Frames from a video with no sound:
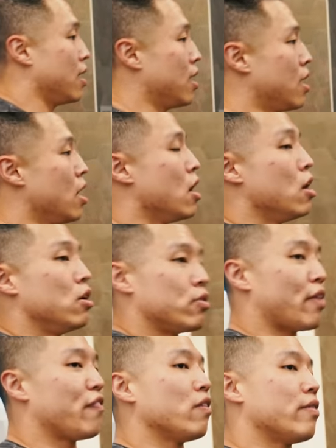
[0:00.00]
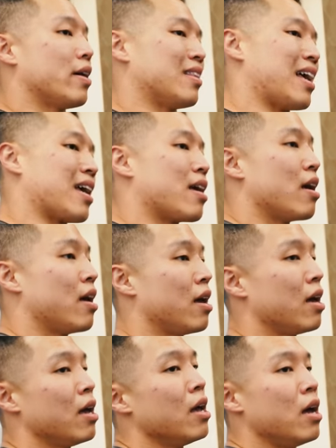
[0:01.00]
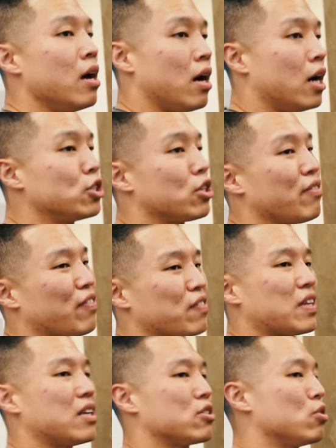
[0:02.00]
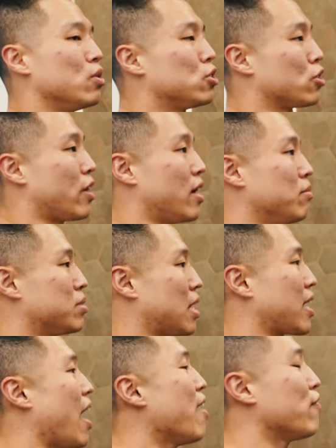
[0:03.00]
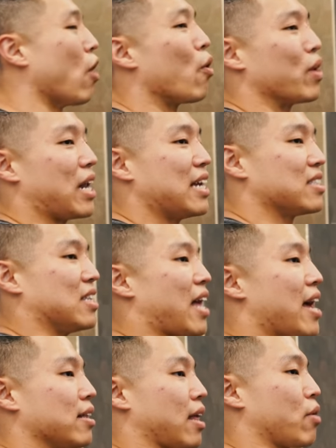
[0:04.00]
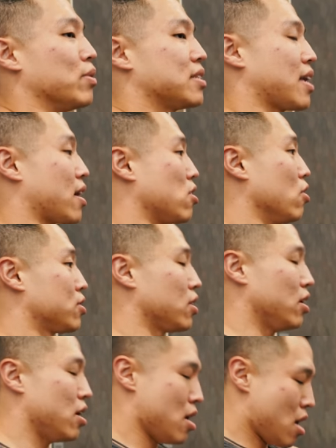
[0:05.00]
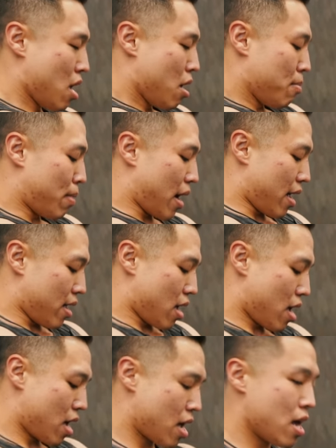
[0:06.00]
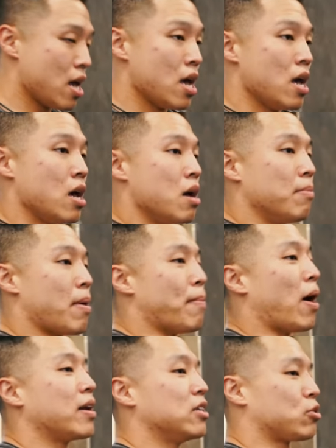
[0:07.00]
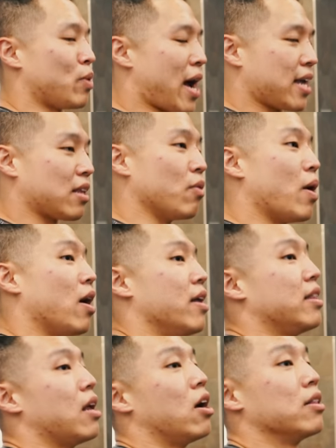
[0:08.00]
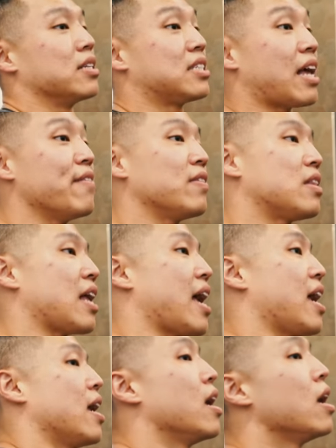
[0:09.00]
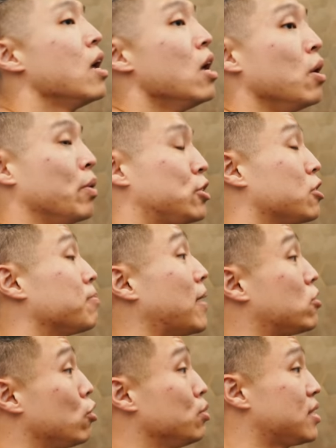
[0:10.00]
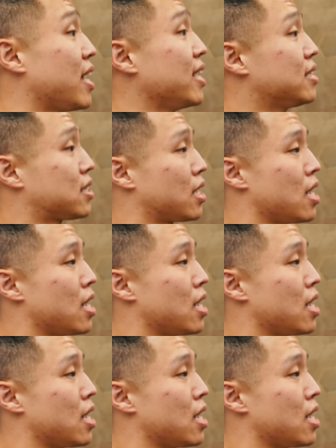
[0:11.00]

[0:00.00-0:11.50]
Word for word: Yep. Roughly around like one hundred fifty to two hundred grams. Like I have lower days than that like once I get closer, but my body's reacting well. And then on the seventh day, which is my Tuesdays,